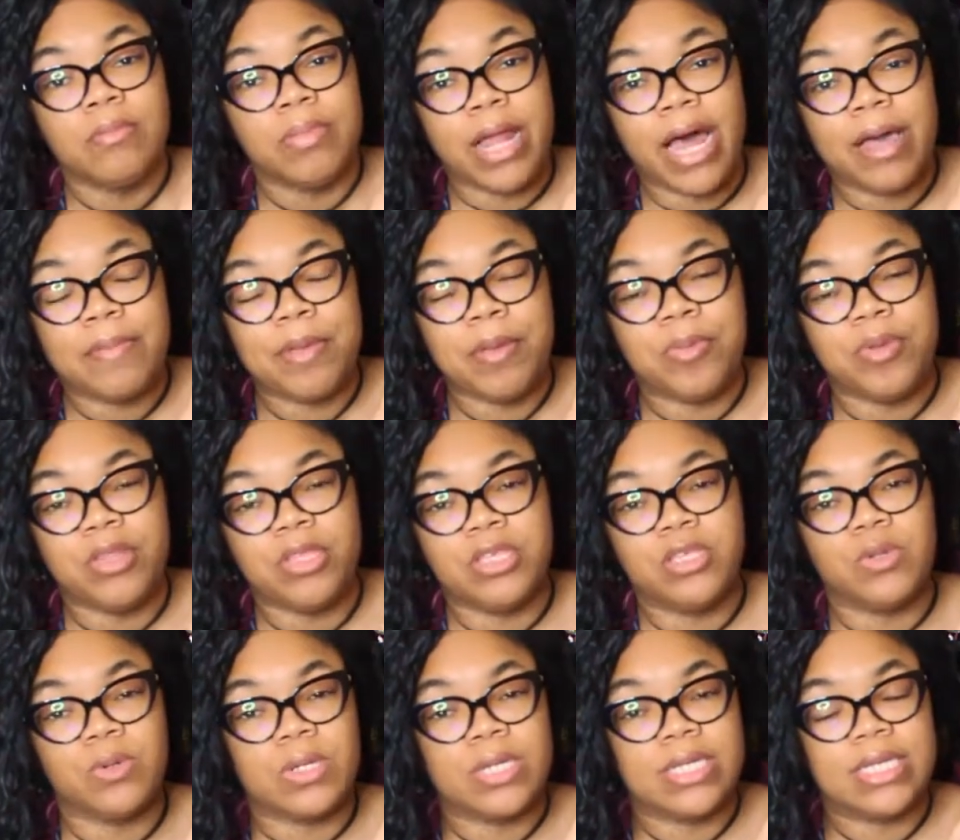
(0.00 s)
black people in the
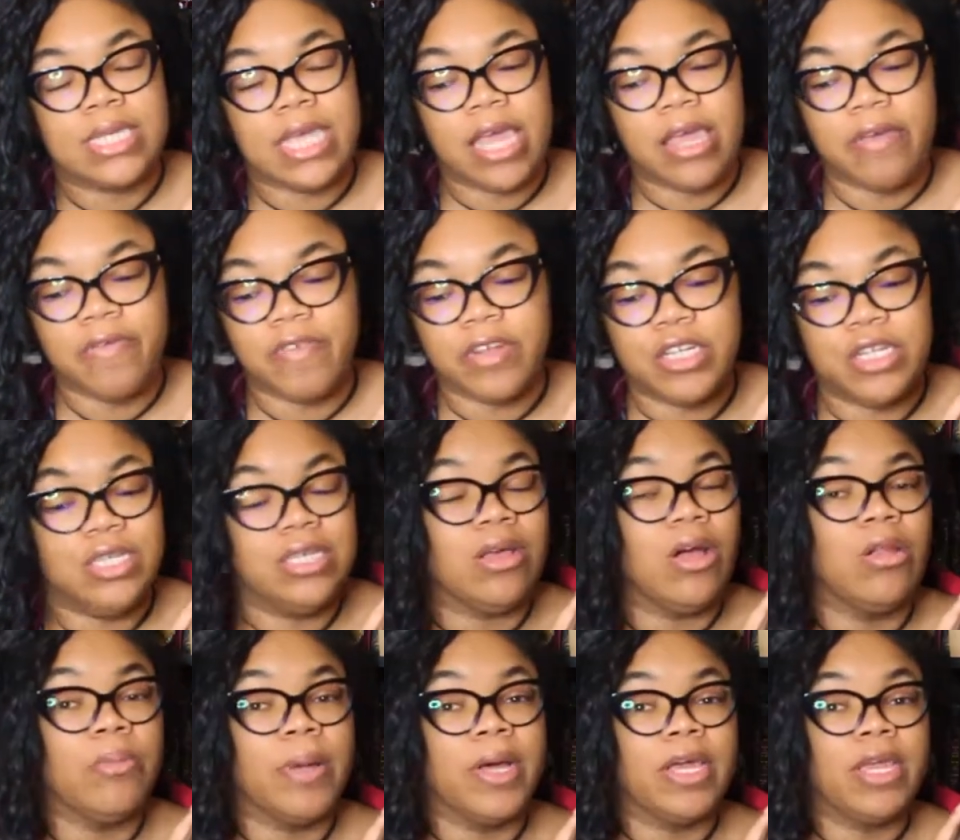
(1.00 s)
story safe. She's
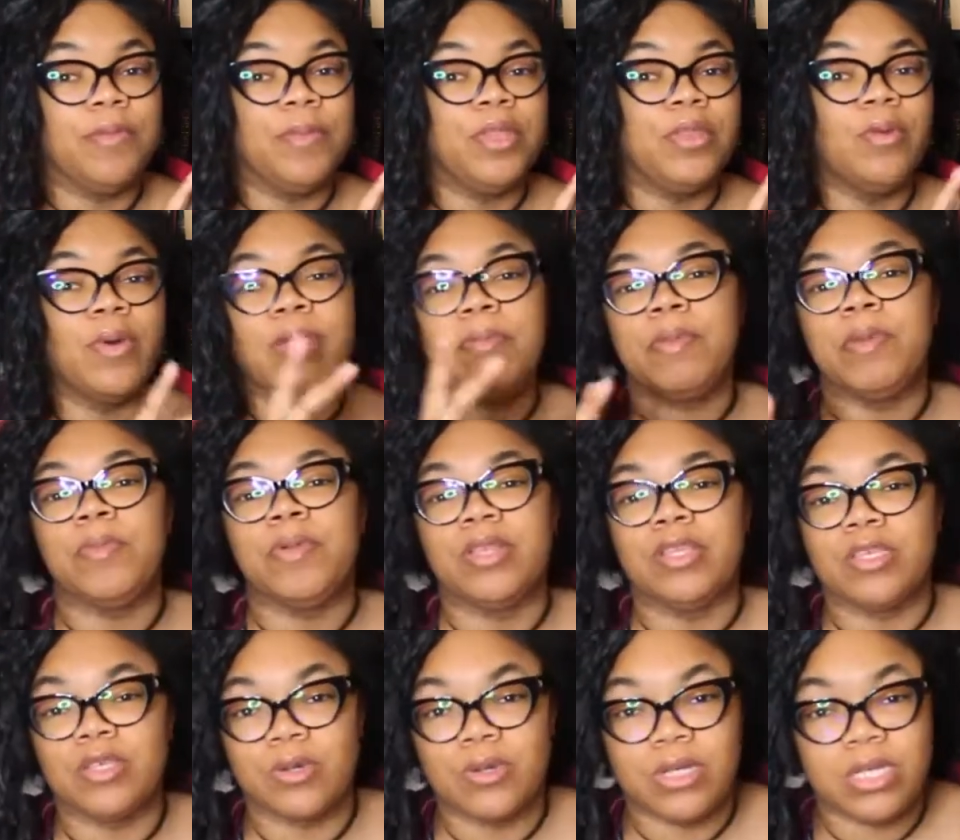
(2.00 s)
all about keeping the white people in
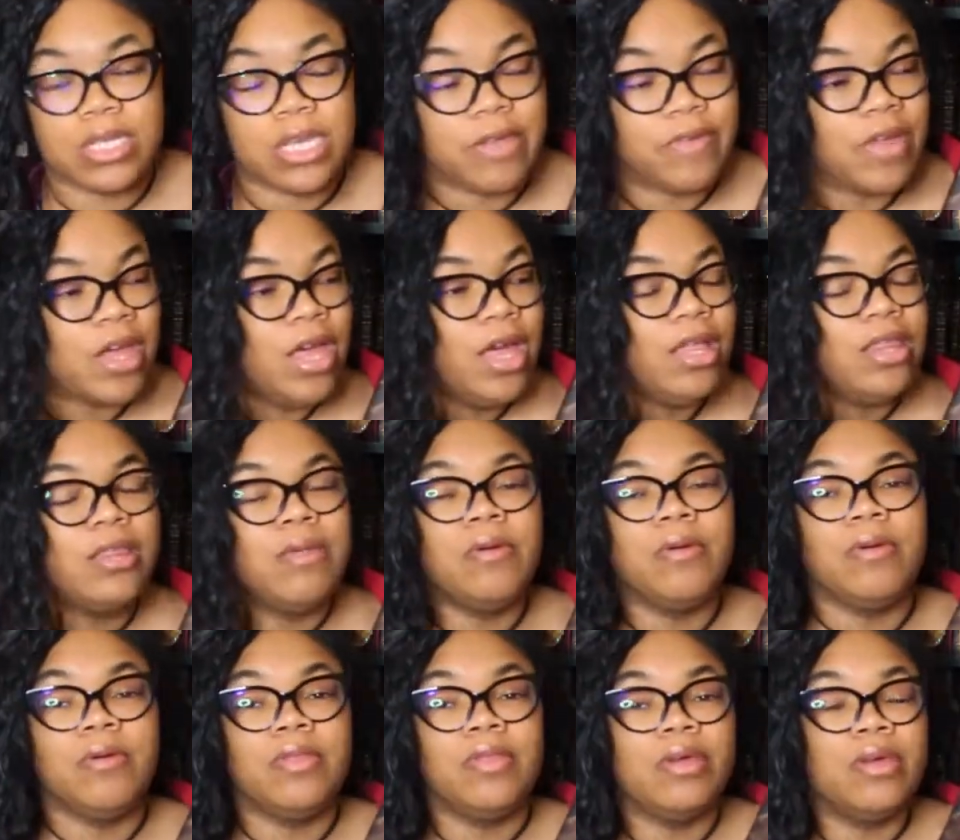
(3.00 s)
the story safe,
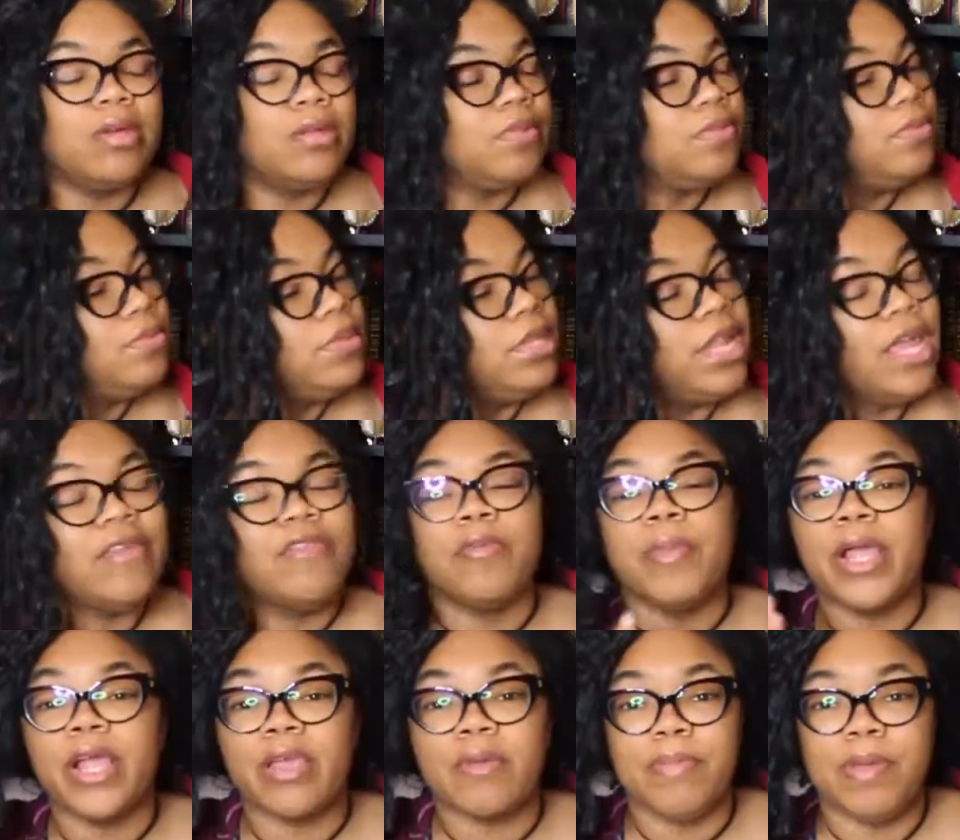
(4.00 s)
the Native
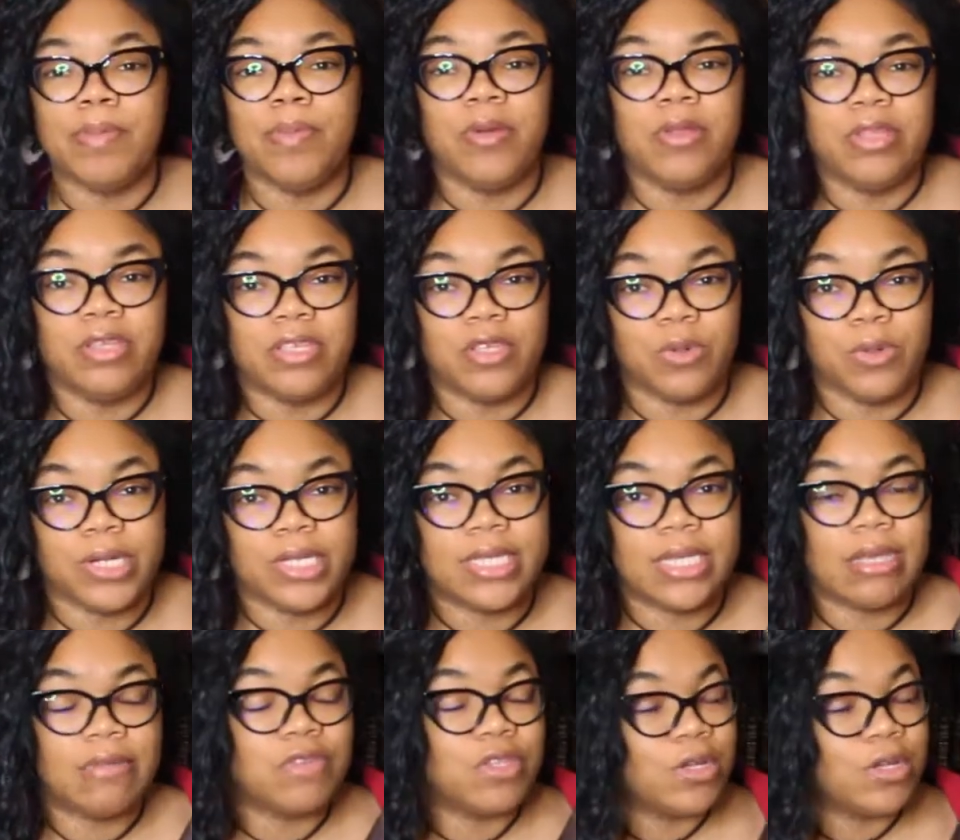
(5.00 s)
American people in the story safe.